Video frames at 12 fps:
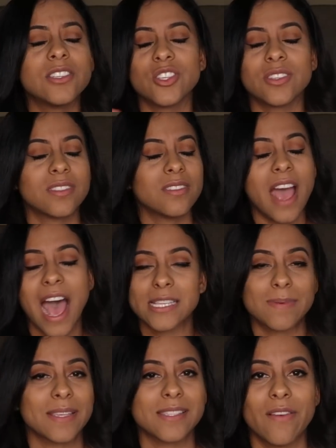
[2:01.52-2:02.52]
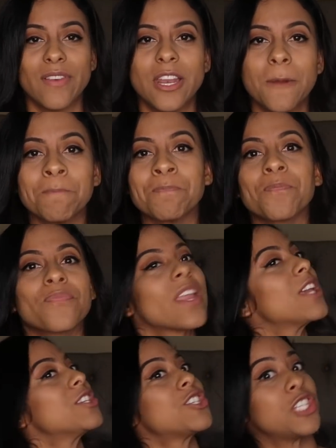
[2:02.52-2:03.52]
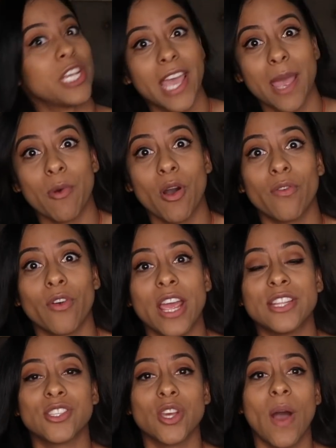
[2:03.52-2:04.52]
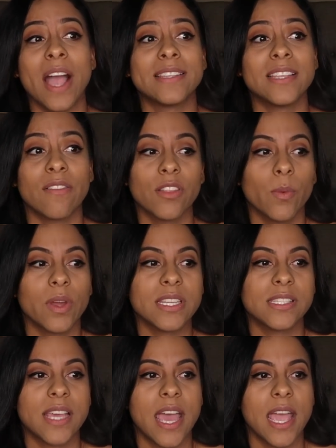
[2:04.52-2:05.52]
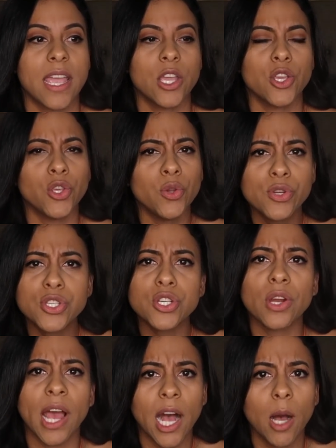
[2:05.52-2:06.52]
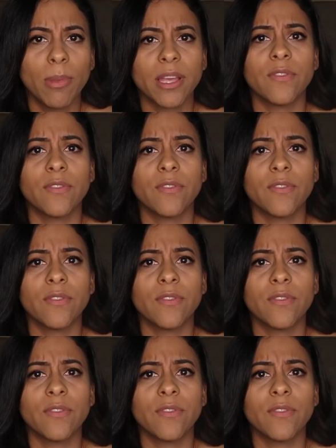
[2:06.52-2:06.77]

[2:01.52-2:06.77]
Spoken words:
just aspects of it. She came over, and so I definitely want to say, use your help.